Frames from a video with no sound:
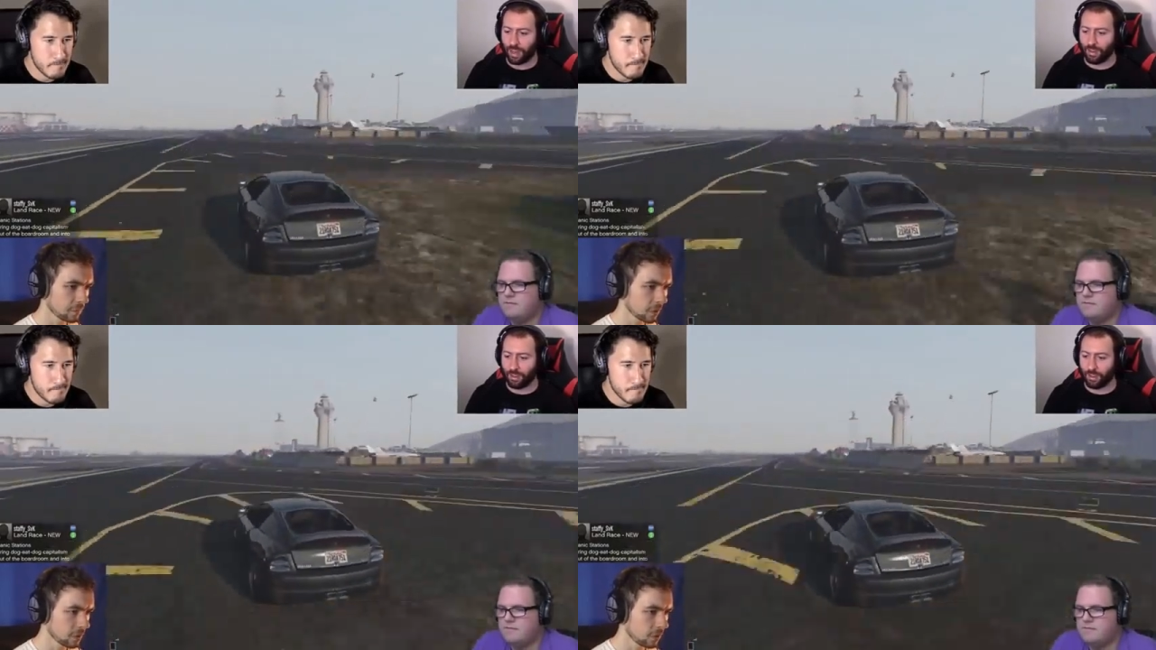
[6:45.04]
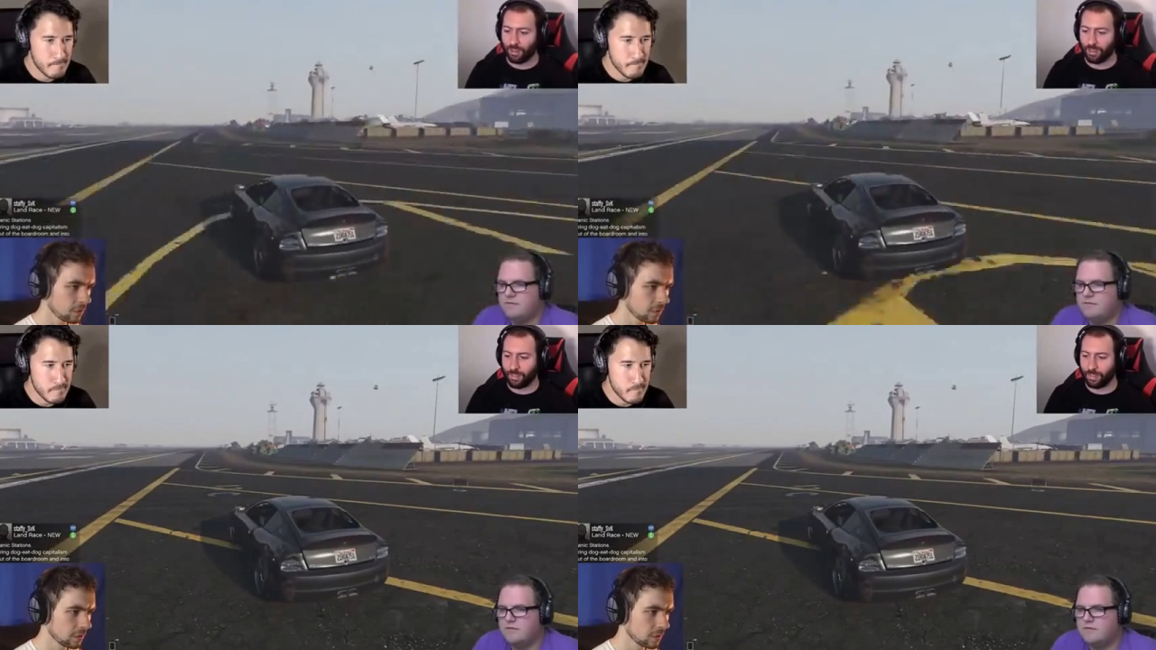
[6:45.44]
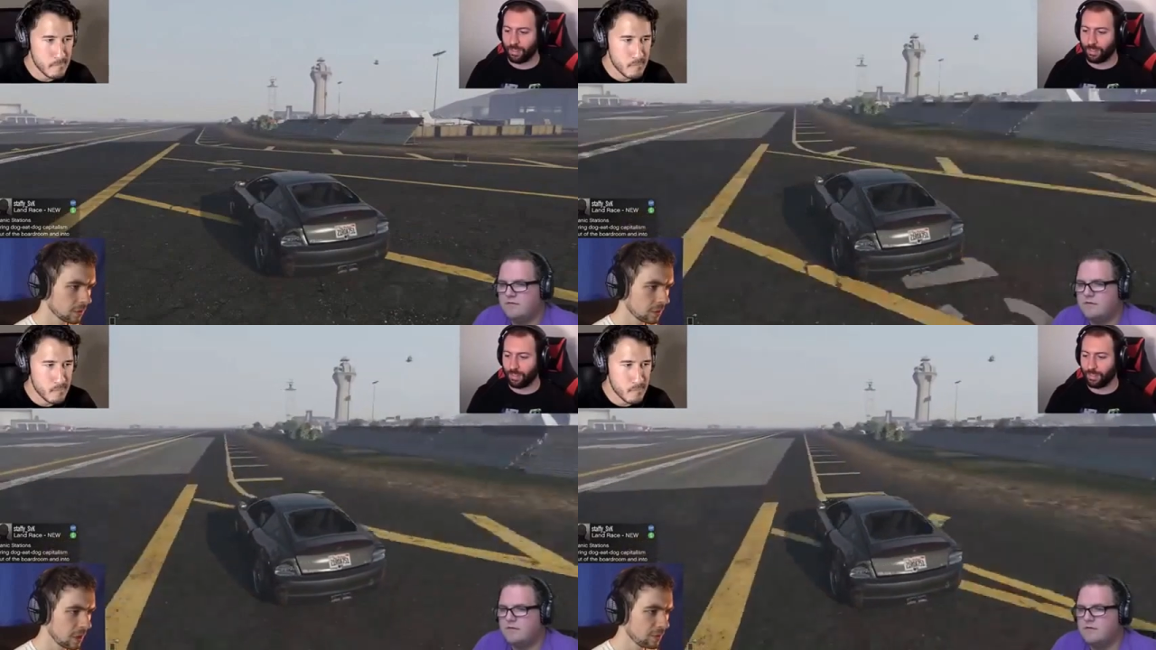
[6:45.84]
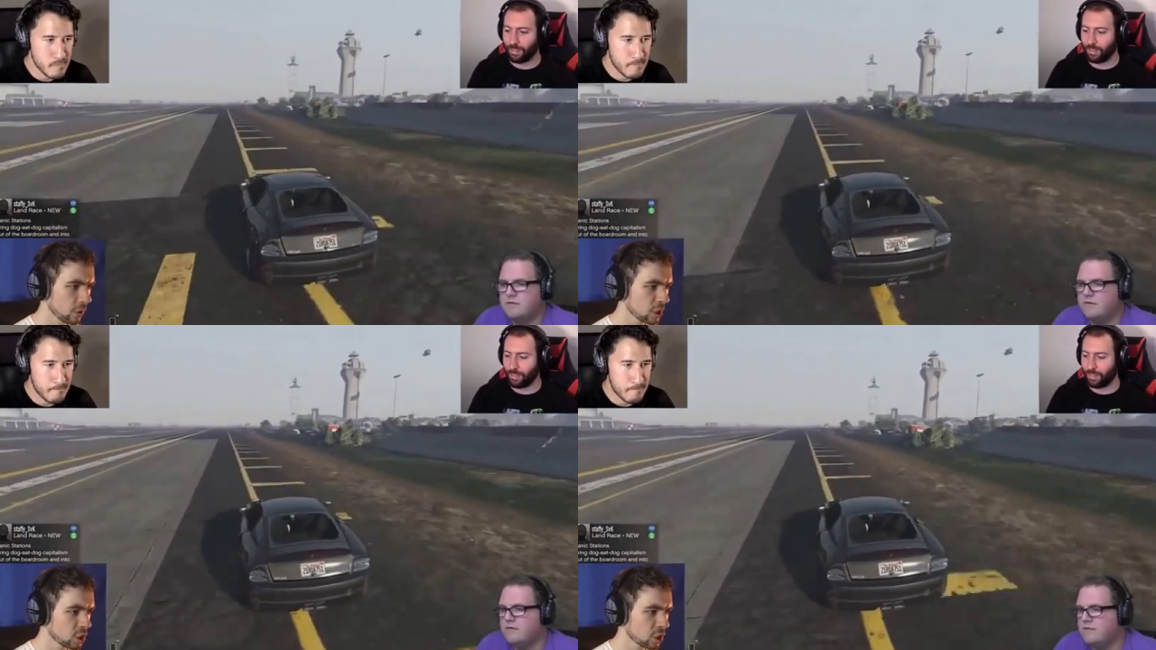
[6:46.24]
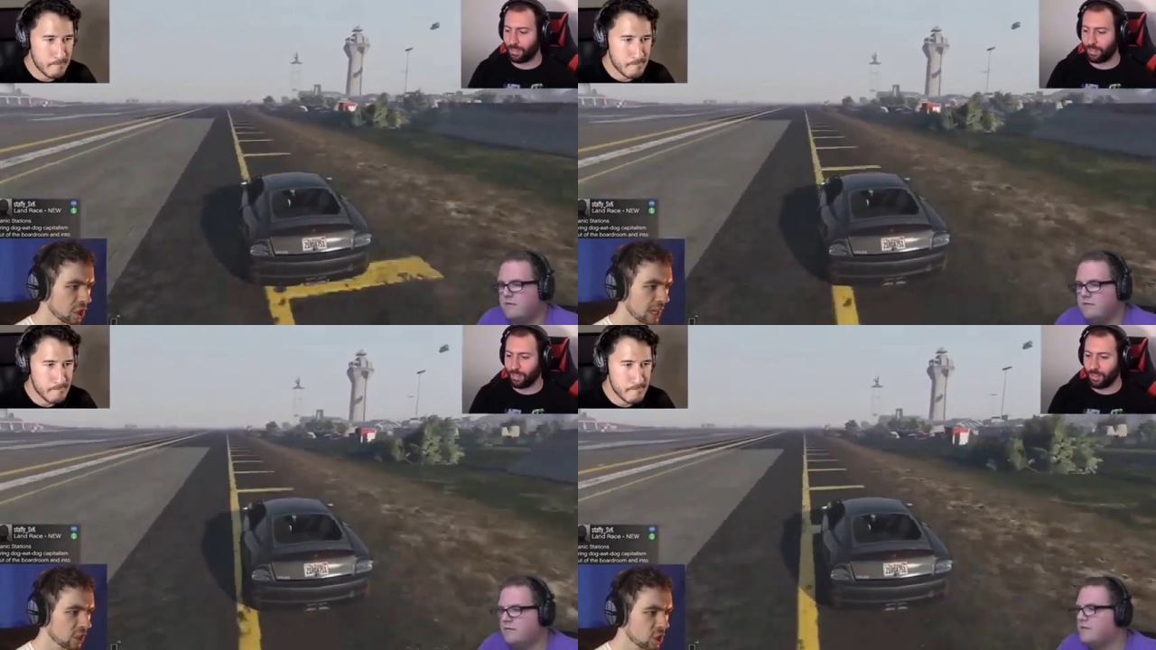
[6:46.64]
Speaker 1: Out. Even though I
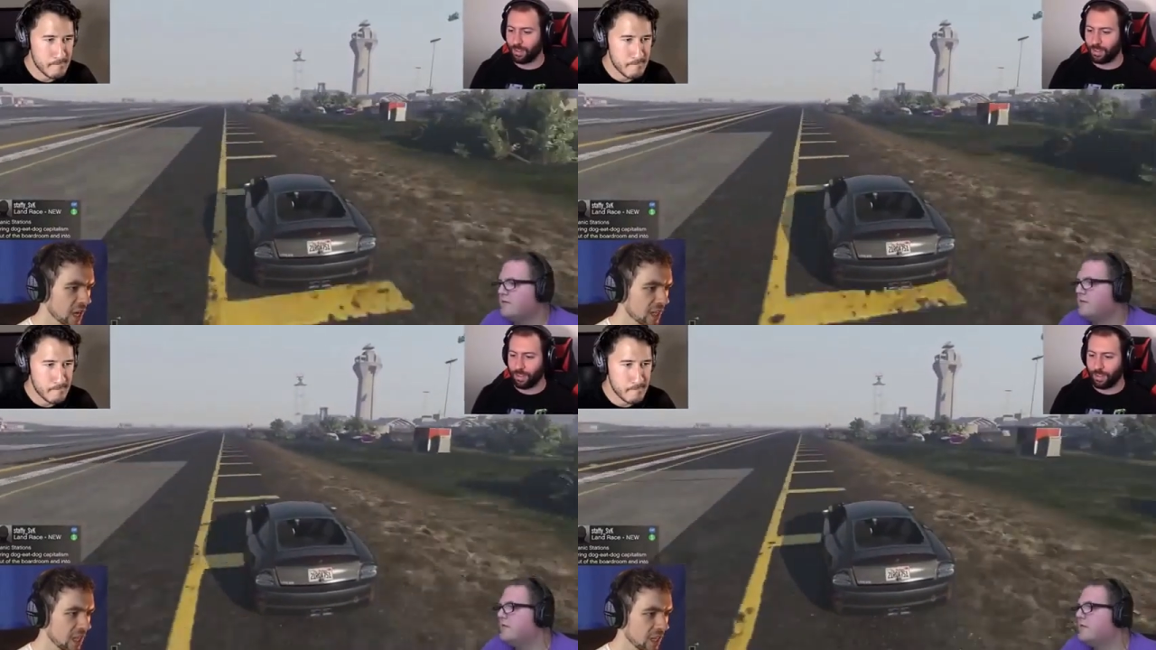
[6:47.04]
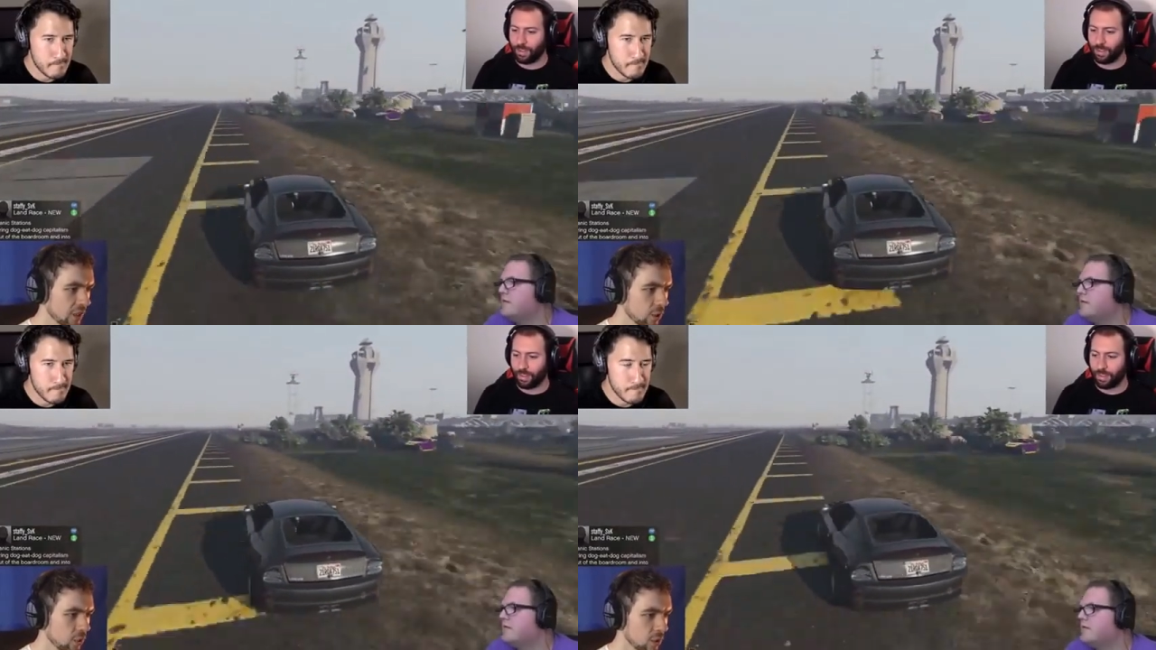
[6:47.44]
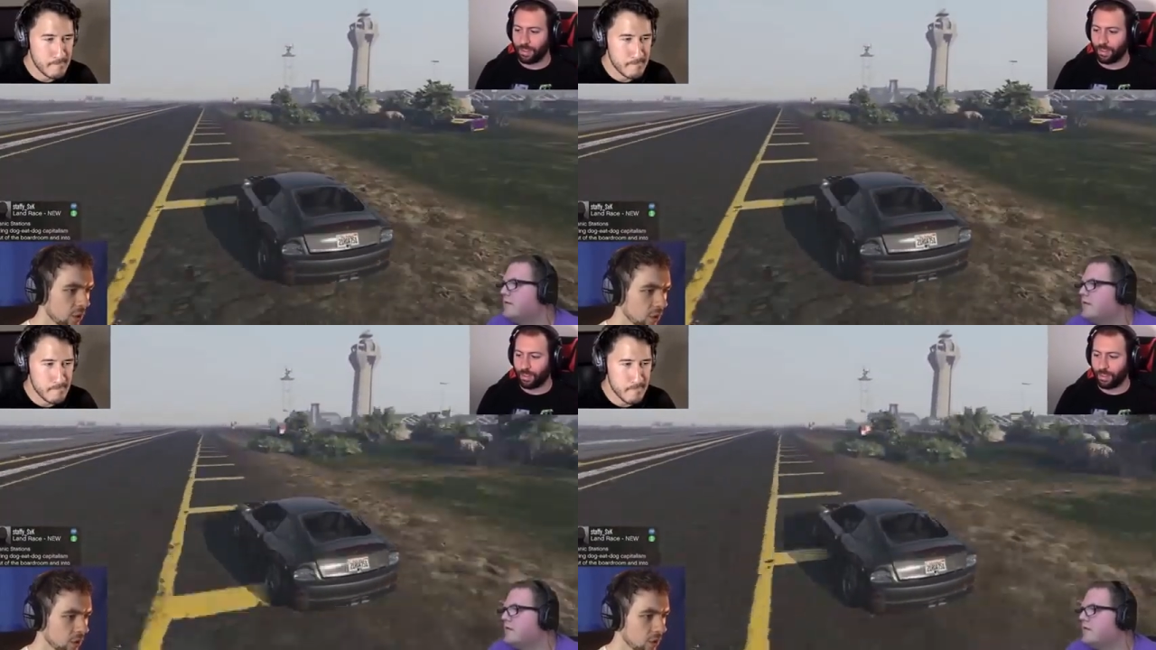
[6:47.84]
should just take the jet and kill you.